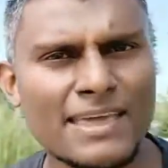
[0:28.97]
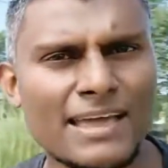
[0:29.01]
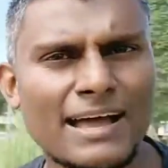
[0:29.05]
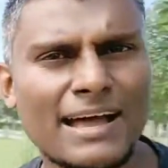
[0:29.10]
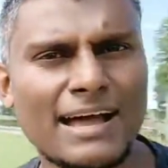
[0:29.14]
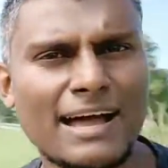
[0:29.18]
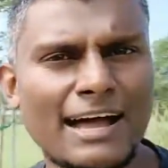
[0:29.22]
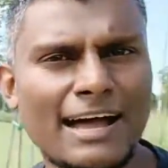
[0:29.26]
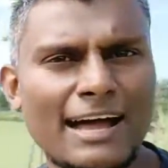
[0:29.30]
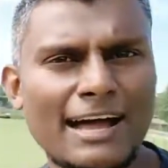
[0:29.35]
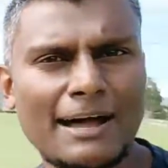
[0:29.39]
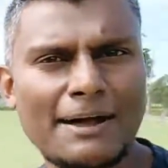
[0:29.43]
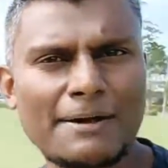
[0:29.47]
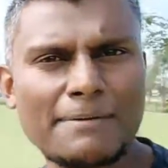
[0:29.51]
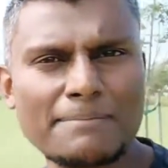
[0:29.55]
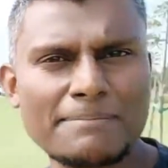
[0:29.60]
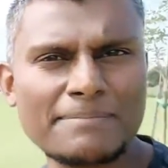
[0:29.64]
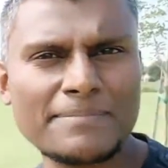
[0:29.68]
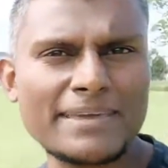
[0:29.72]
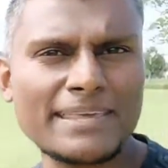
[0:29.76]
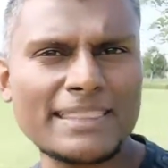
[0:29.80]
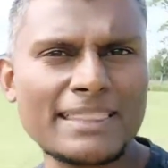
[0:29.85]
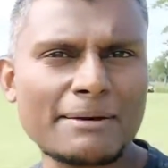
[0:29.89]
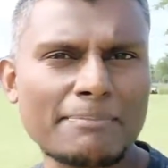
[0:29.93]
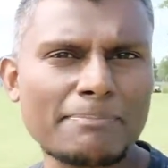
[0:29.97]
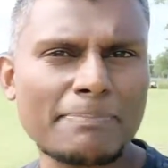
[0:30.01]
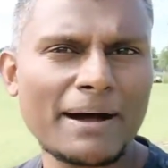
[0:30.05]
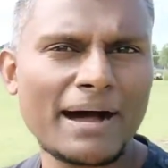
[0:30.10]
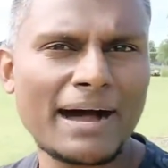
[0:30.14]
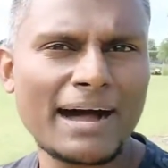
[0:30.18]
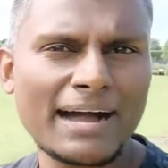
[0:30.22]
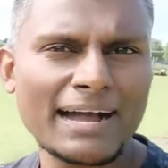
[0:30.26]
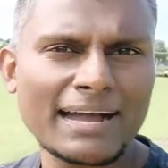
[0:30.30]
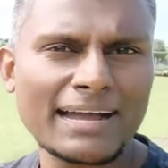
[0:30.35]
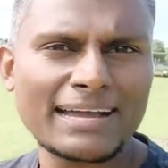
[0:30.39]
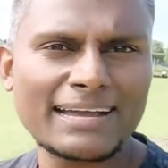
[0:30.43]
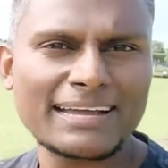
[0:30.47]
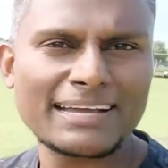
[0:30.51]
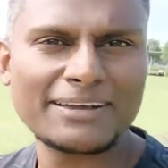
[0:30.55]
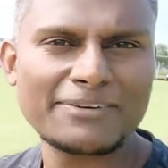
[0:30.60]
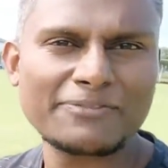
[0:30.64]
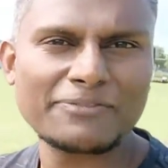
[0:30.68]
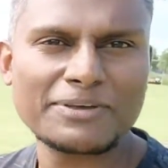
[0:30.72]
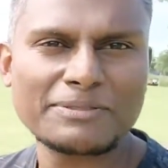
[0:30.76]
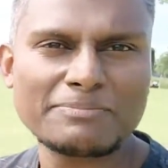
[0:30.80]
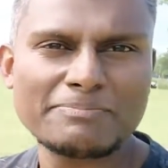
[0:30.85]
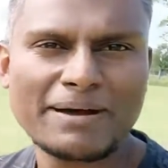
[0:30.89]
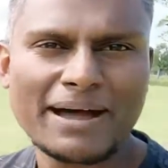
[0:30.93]
in the park
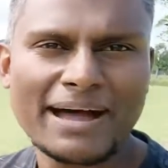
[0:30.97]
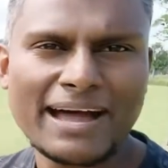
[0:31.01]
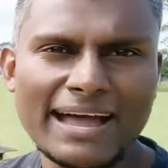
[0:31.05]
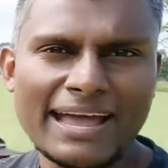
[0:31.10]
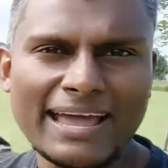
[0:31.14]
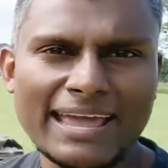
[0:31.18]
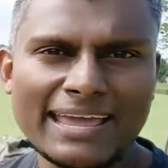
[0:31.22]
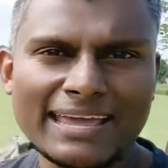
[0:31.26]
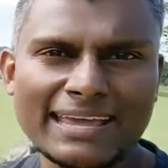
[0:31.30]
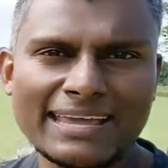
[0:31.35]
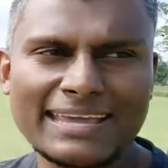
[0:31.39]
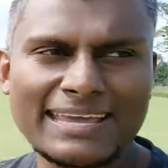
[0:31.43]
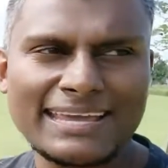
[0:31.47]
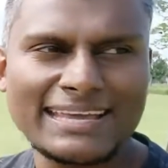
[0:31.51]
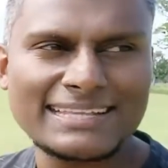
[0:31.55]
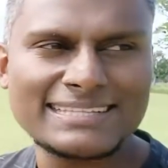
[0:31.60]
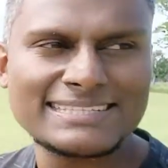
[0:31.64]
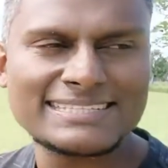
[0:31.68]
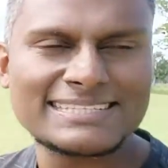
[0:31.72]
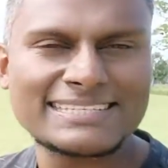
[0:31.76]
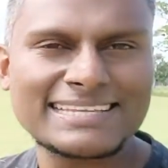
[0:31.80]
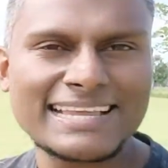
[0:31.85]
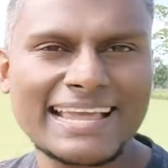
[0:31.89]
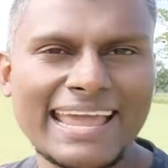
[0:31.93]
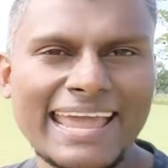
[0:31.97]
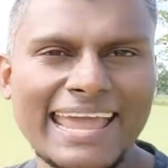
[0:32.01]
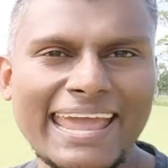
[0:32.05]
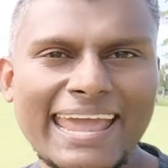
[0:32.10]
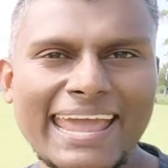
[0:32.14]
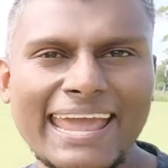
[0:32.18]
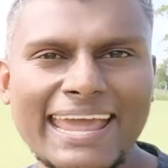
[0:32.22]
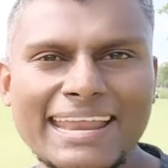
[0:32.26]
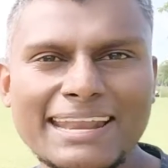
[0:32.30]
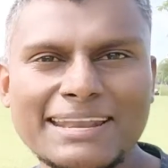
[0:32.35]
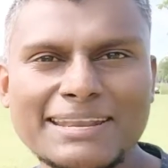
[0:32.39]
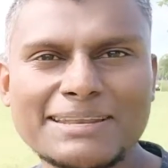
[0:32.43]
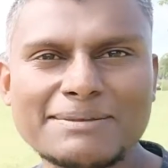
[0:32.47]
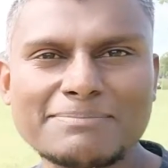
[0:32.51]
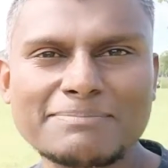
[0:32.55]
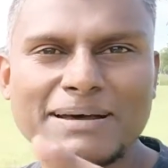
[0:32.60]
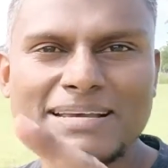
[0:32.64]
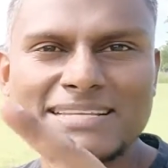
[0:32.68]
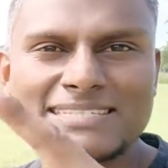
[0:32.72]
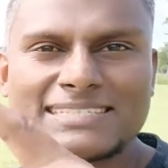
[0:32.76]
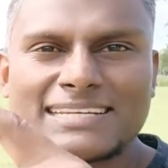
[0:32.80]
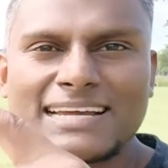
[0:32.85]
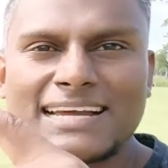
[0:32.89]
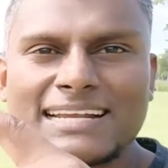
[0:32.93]
with my kids, and my
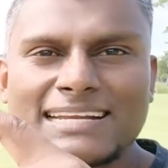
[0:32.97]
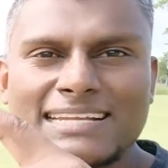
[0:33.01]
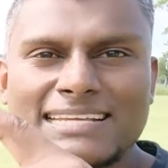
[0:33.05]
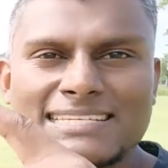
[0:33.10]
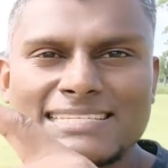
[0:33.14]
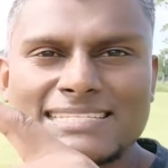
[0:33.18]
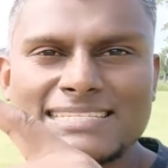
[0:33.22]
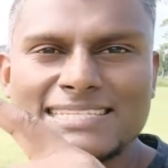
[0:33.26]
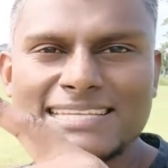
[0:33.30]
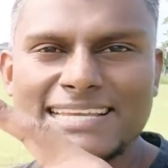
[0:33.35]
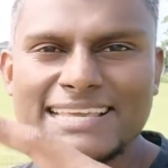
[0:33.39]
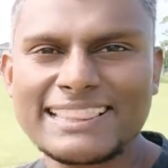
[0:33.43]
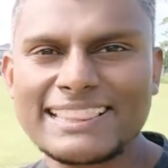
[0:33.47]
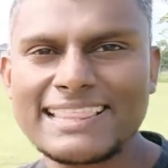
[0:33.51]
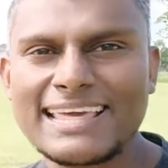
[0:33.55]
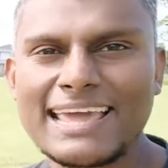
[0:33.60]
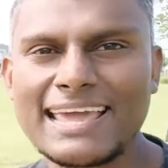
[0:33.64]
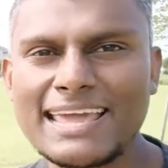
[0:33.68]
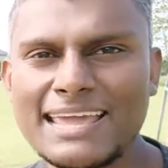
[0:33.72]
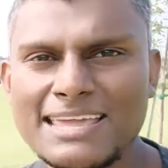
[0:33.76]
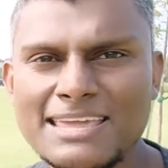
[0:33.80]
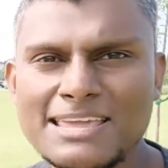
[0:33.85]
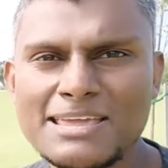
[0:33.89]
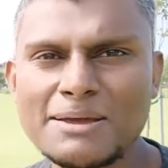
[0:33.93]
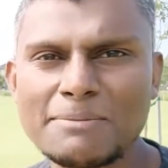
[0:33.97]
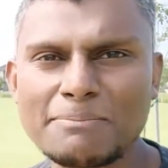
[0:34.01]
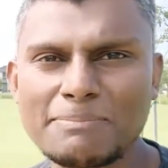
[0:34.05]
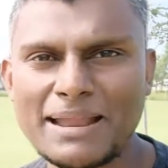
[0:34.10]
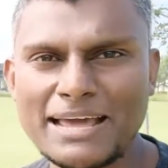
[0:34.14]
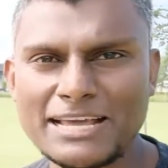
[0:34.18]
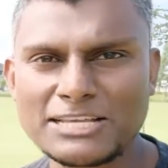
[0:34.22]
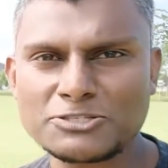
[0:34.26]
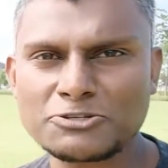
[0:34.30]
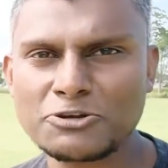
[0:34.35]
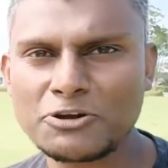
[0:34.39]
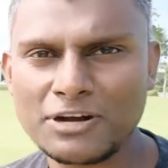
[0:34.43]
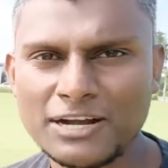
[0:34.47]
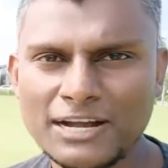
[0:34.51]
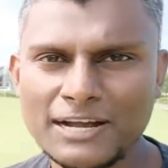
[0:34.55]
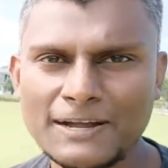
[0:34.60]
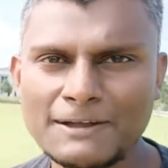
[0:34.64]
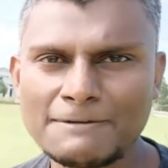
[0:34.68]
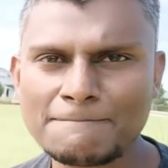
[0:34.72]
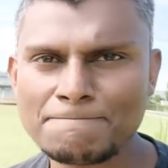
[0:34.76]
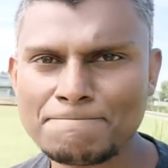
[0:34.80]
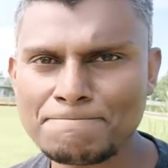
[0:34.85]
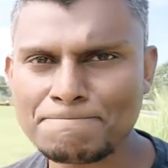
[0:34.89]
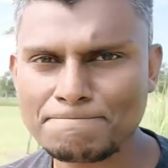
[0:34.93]
son is in there playing soccer,